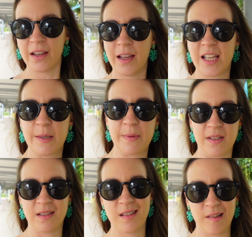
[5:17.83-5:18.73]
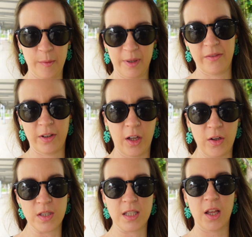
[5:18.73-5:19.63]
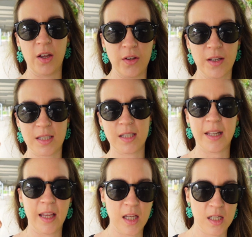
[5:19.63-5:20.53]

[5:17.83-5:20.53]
Aspen's on a bit of a go slow today.